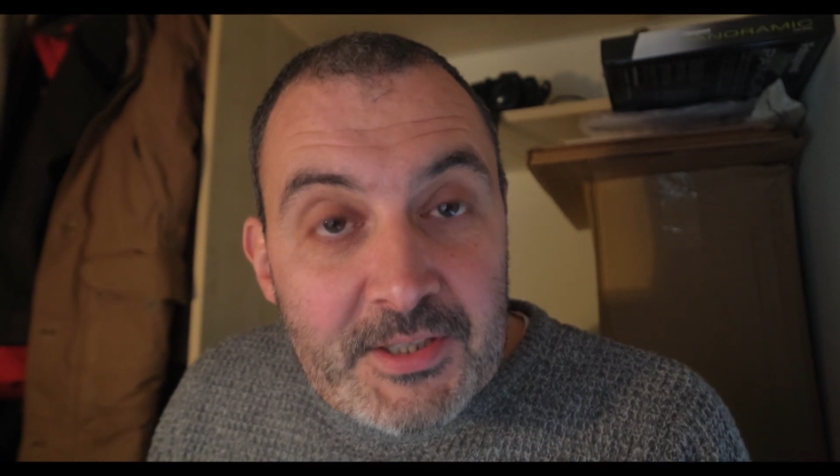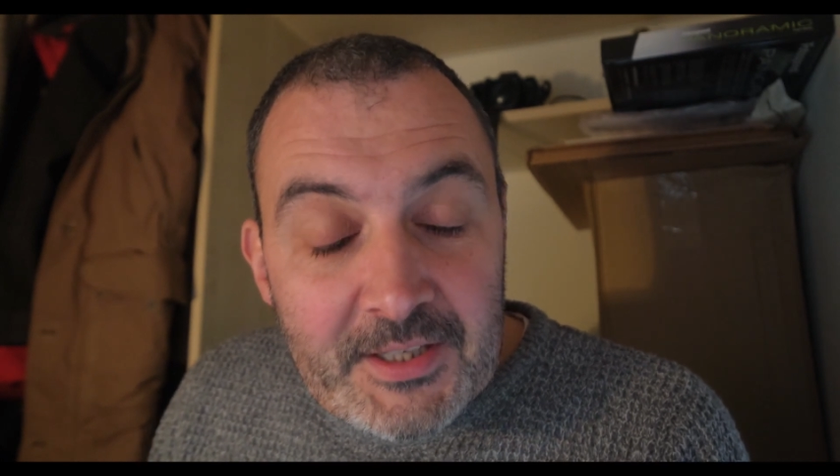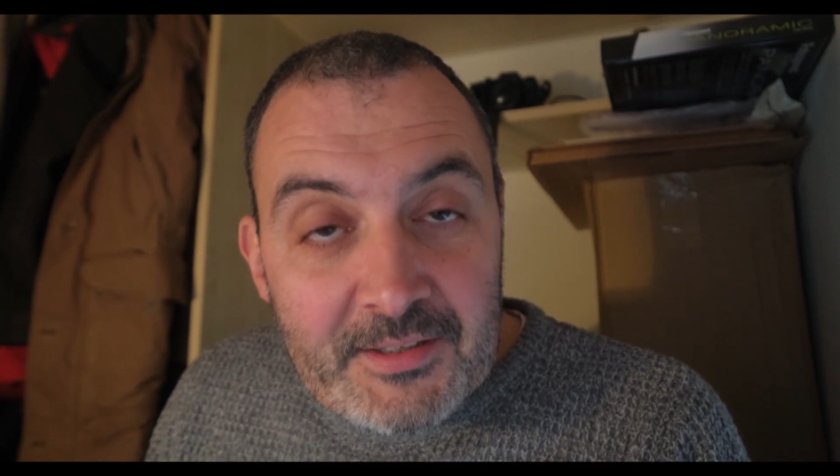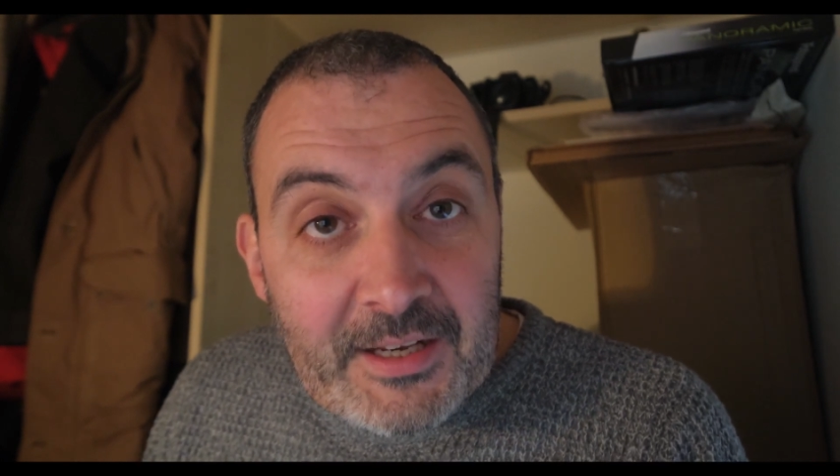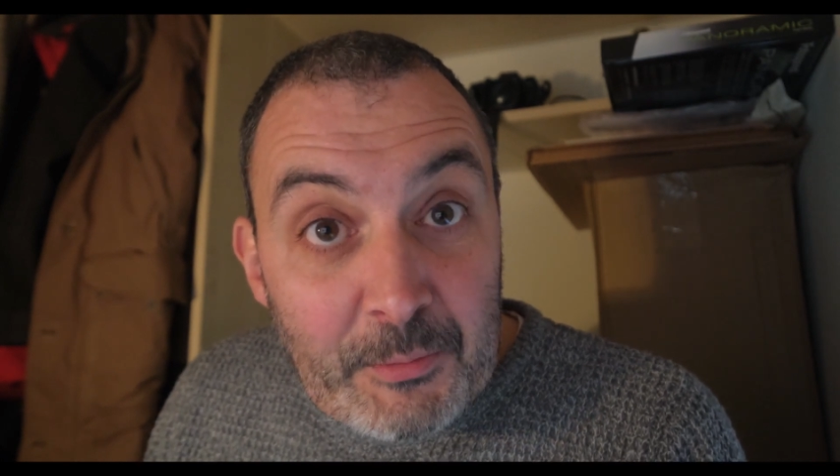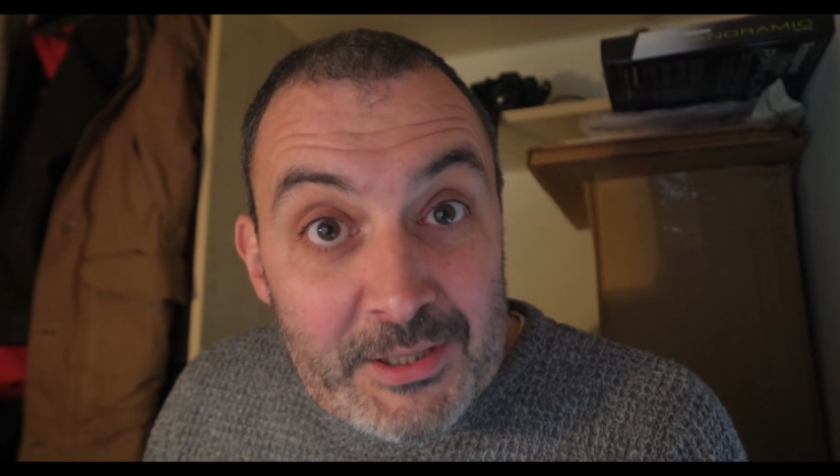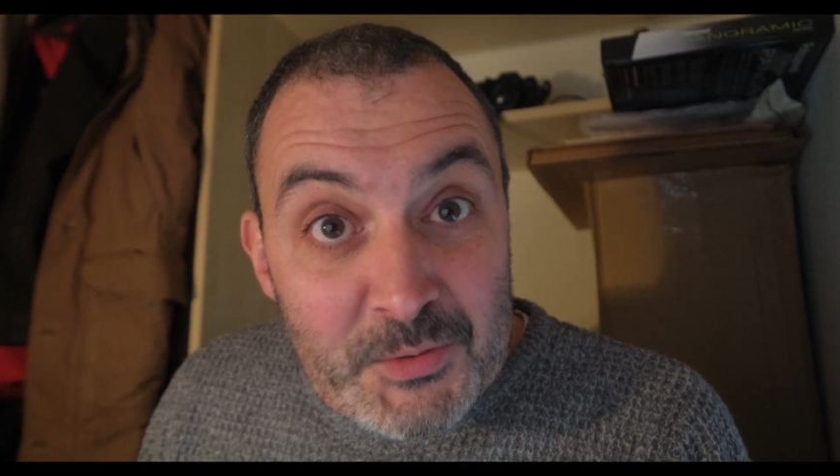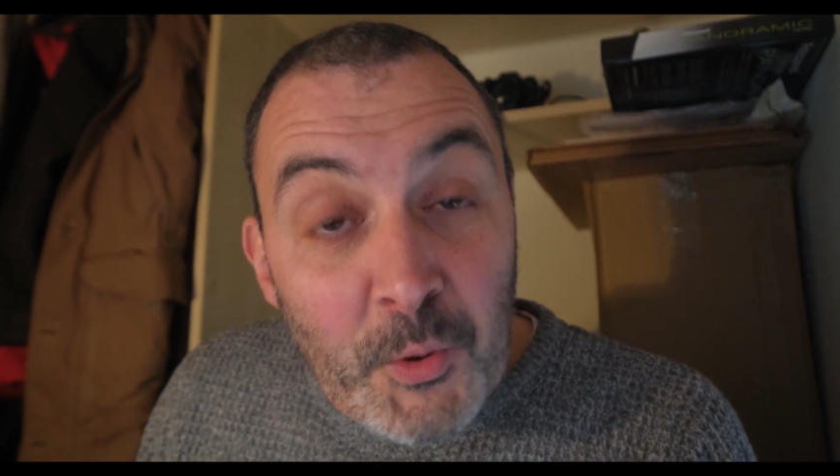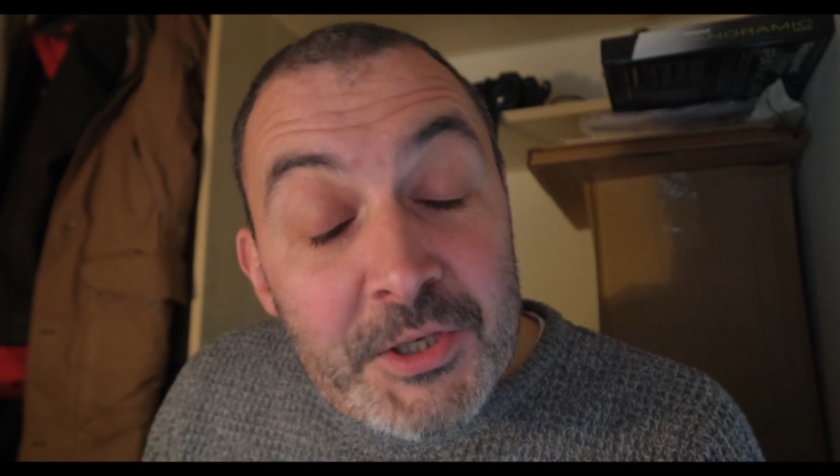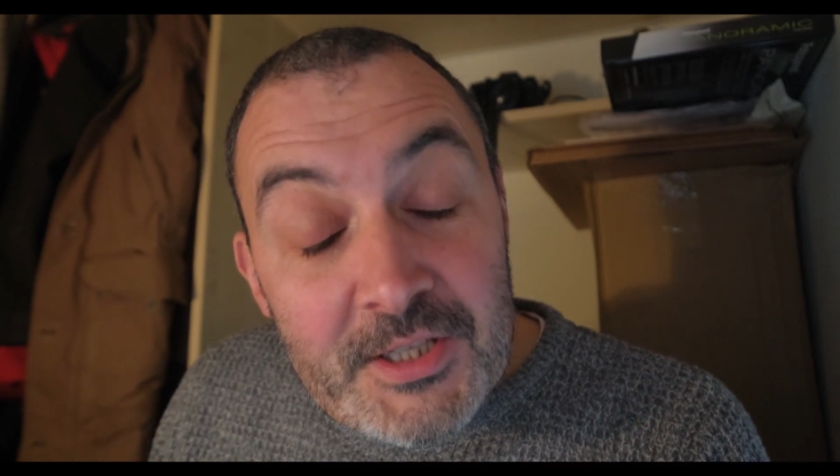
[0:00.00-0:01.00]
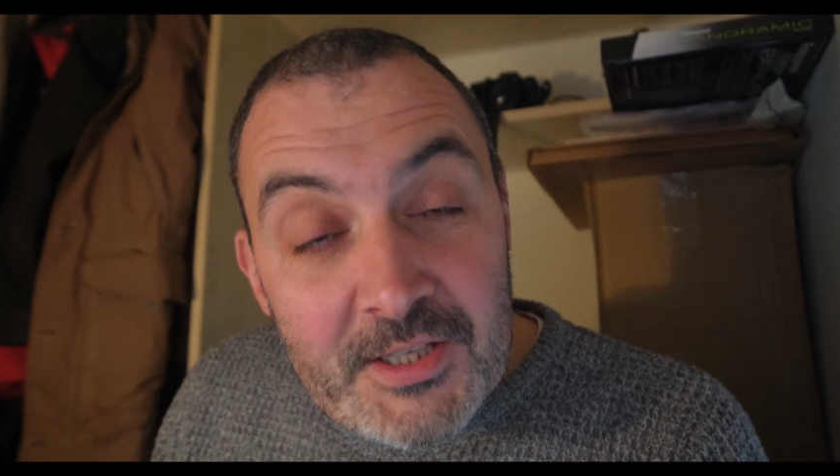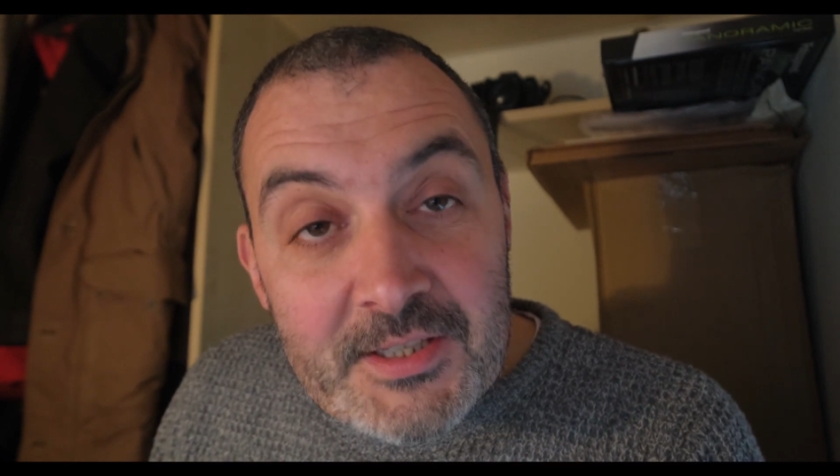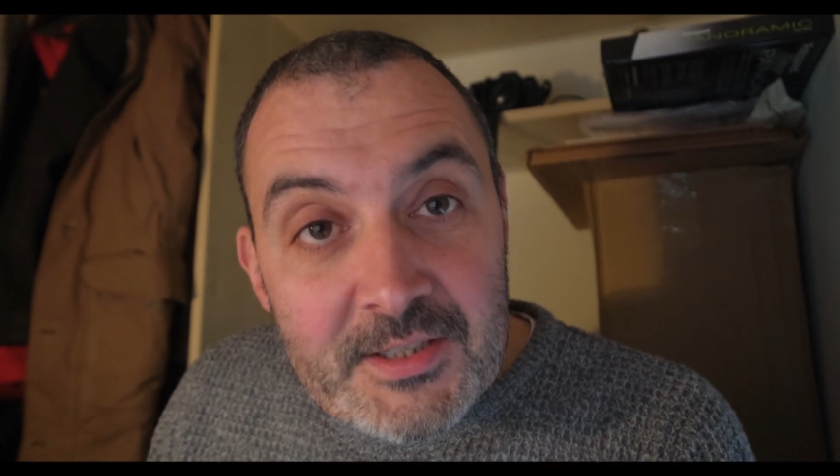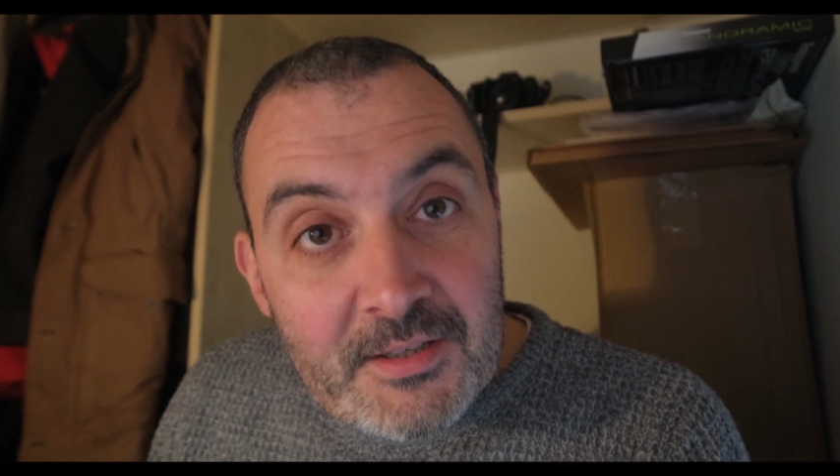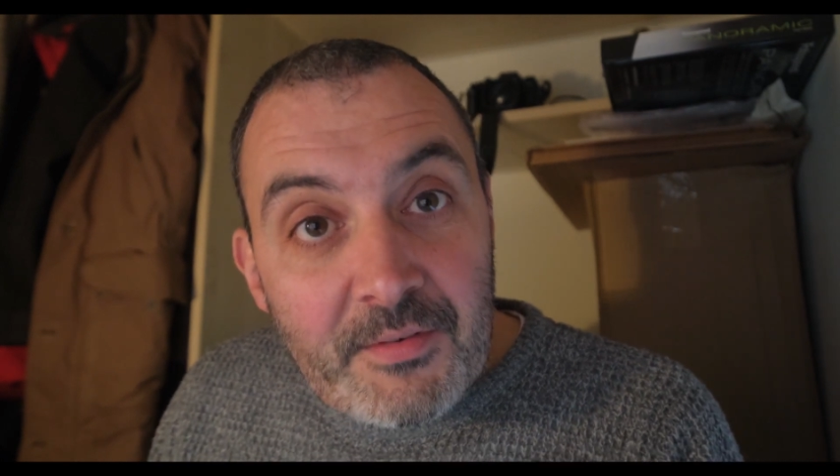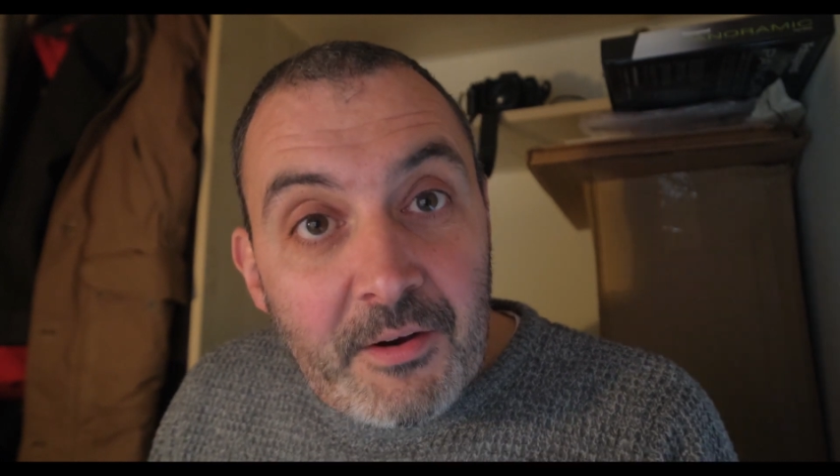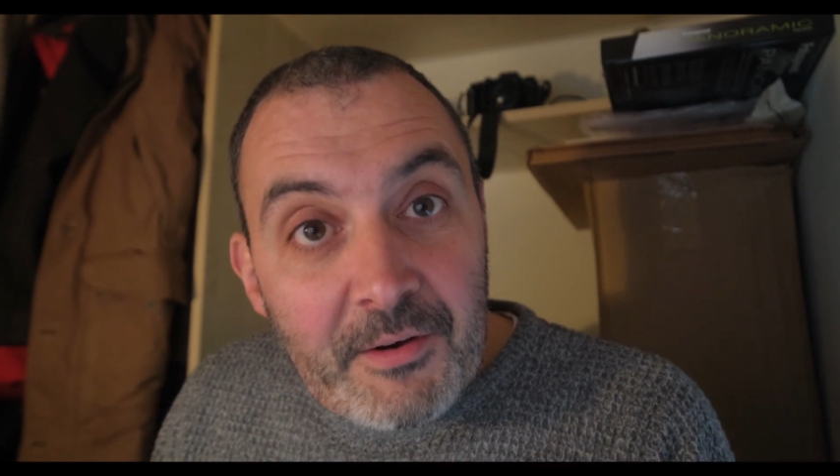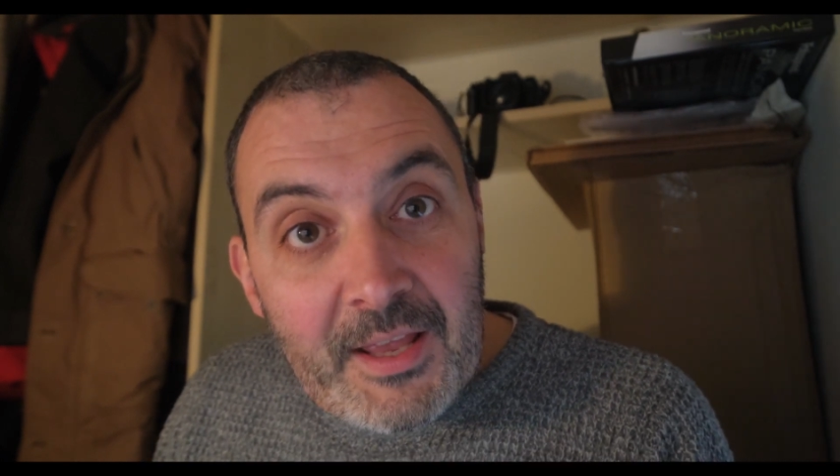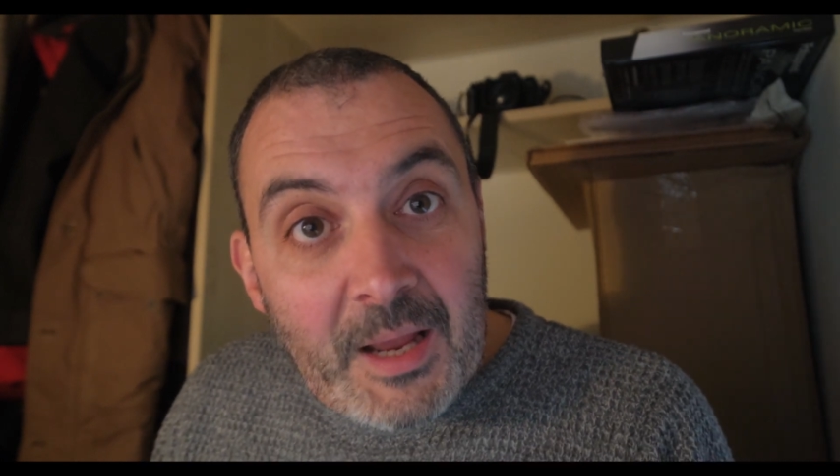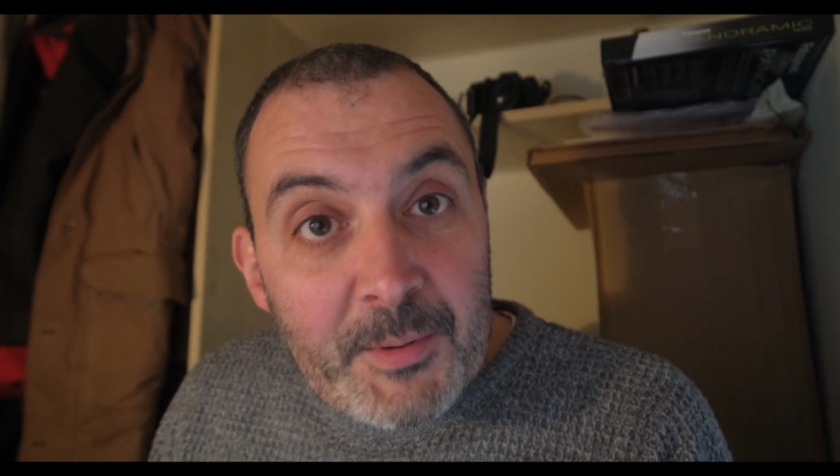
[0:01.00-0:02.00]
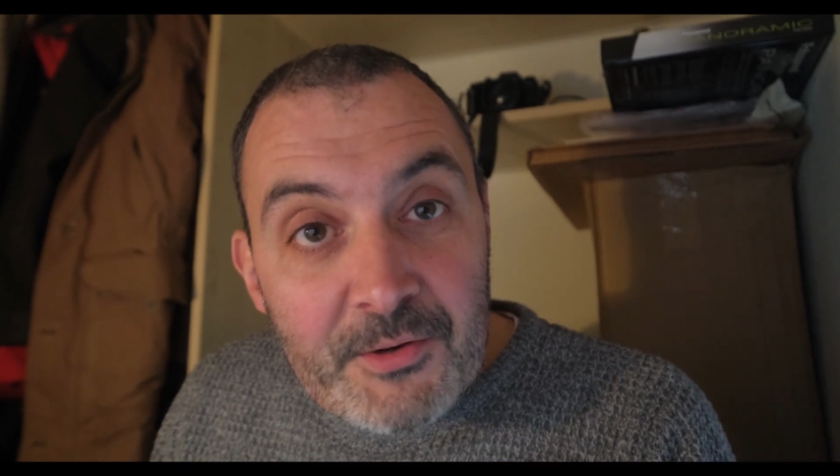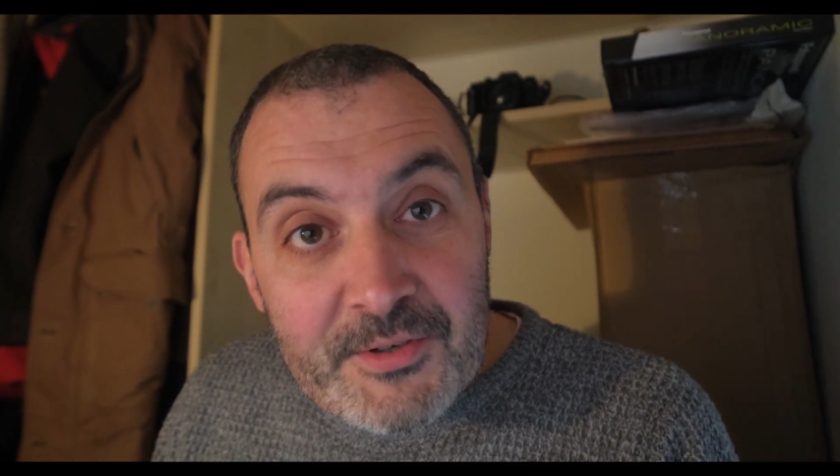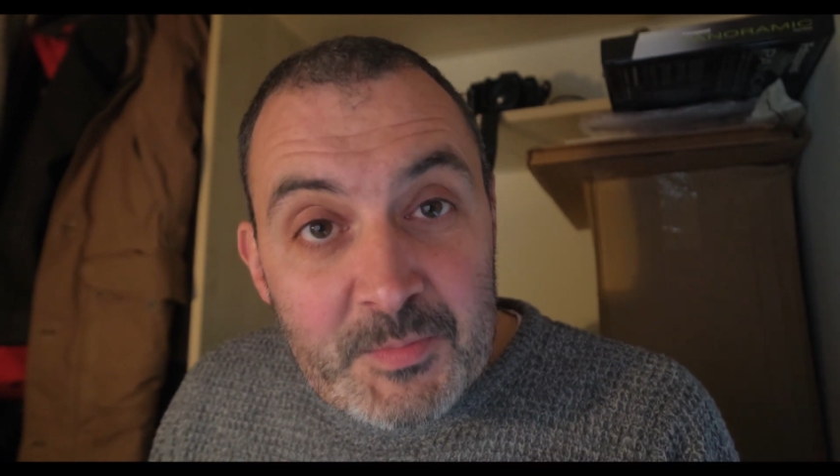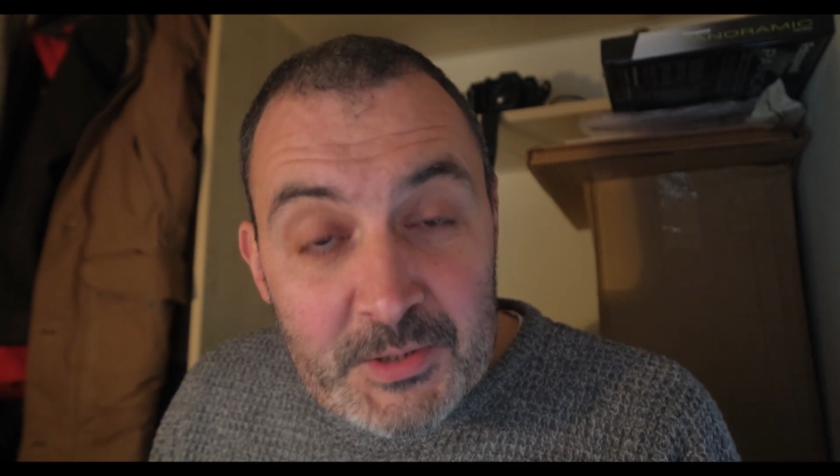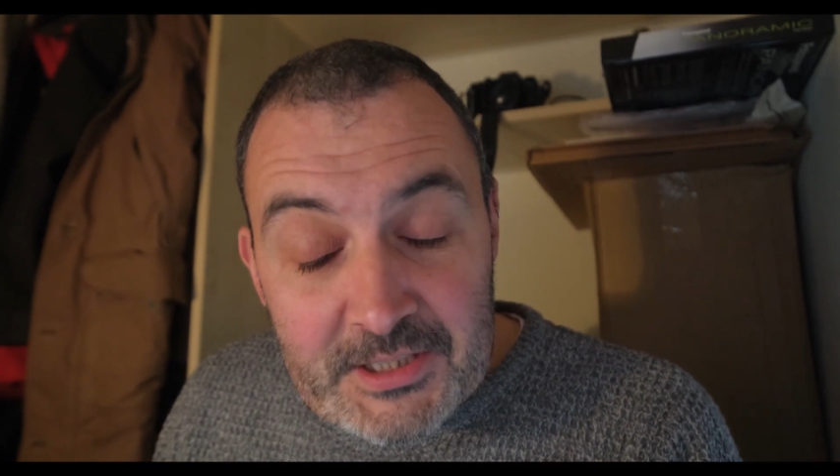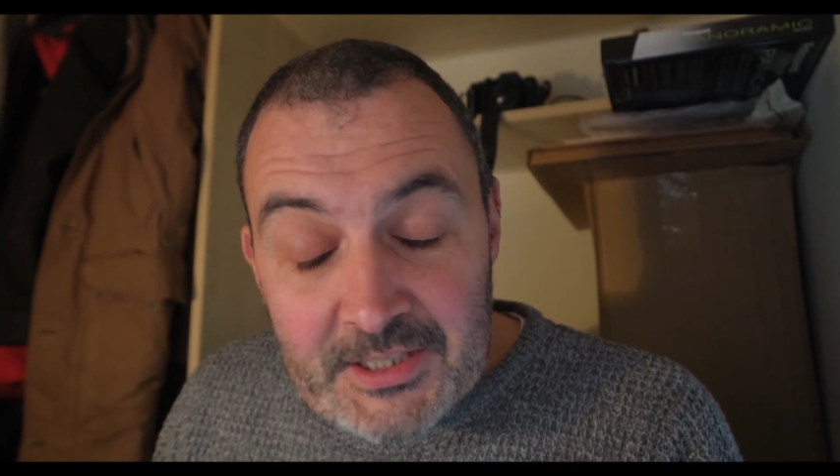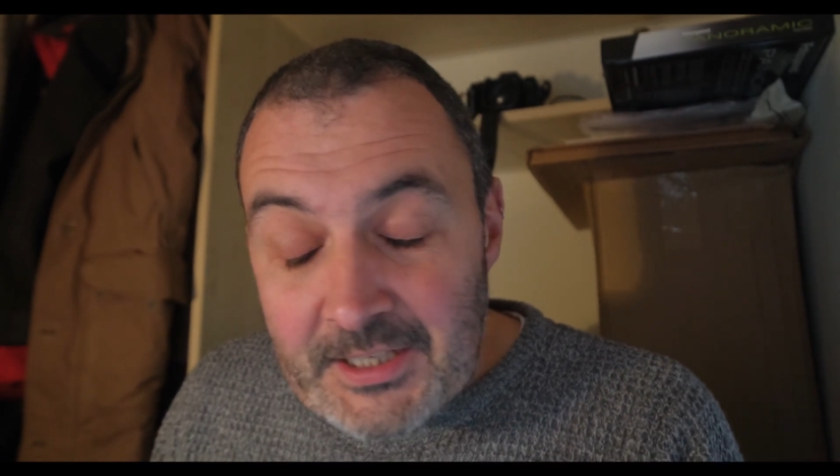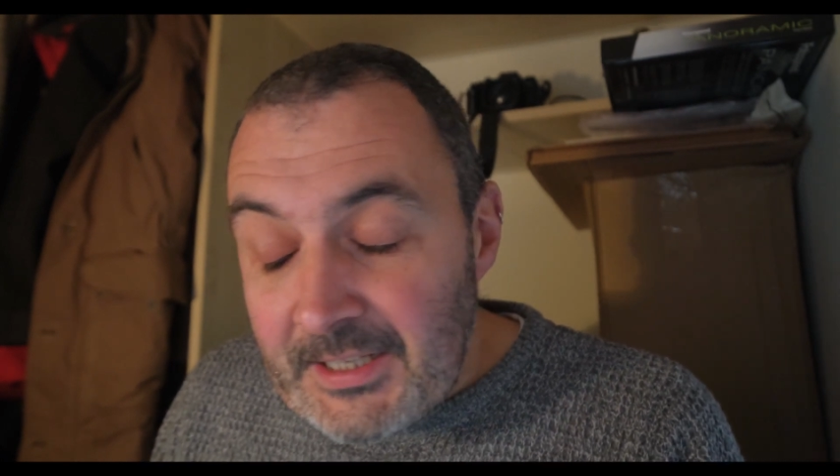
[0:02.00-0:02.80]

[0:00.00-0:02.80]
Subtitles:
and anyone else watching this a very happy Christmas,